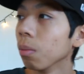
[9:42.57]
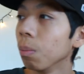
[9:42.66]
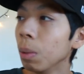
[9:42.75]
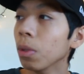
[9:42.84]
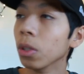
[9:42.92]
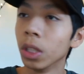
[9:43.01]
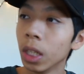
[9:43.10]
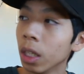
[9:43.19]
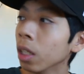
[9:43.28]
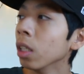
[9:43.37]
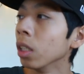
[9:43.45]
people
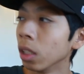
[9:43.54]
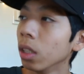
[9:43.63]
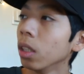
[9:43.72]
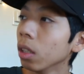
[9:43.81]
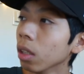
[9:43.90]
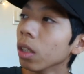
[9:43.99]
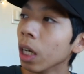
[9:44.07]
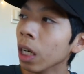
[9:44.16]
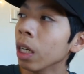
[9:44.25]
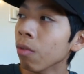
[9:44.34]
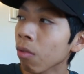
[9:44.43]
say this daily